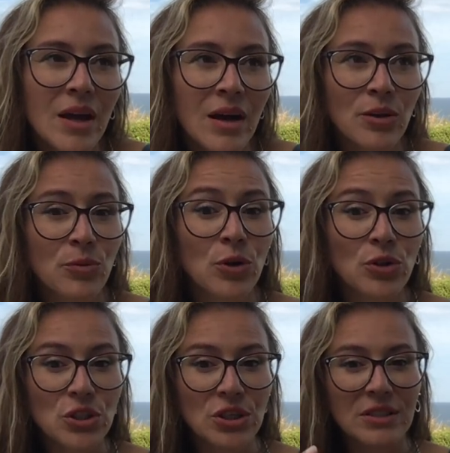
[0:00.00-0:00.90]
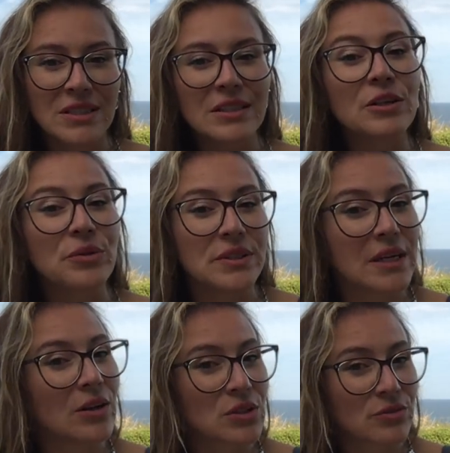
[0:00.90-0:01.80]
We're going to start seeing the
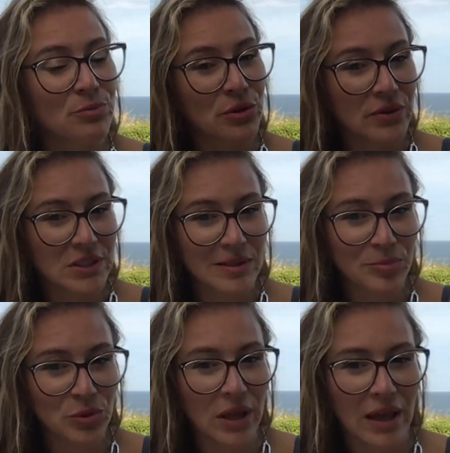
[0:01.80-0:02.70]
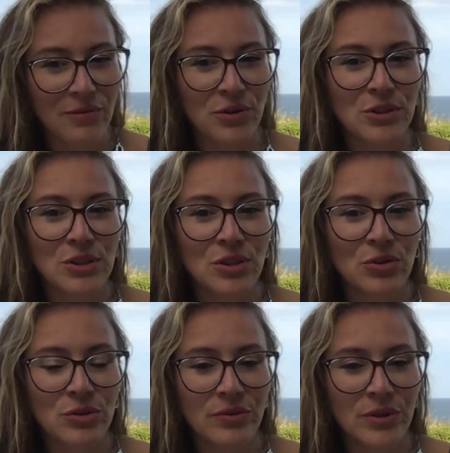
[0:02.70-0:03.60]
results of previously put efforts in
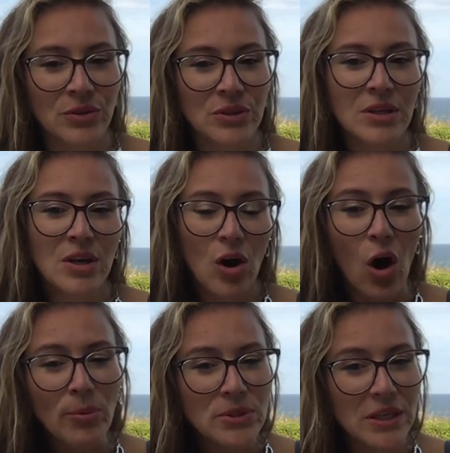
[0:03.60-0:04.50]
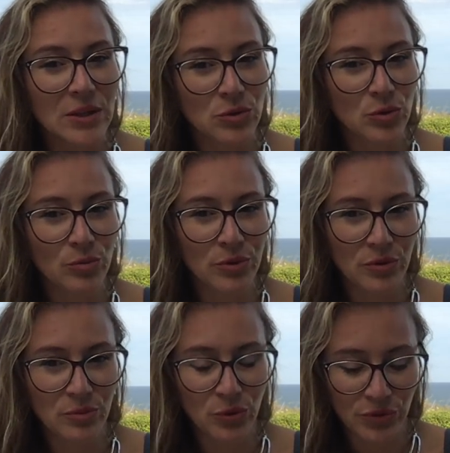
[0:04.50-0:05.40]
those fields. Obstacles will be
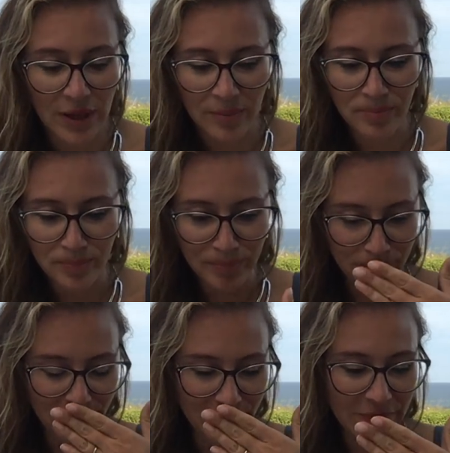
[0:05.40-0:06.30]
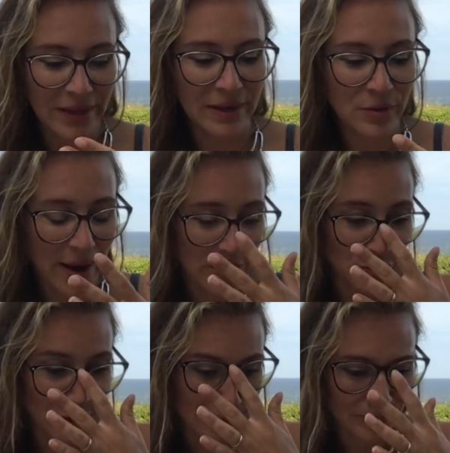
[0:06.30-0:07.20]
removed there
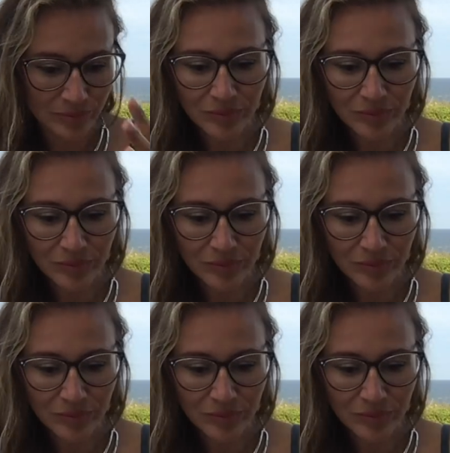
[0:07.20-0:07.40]
gradually.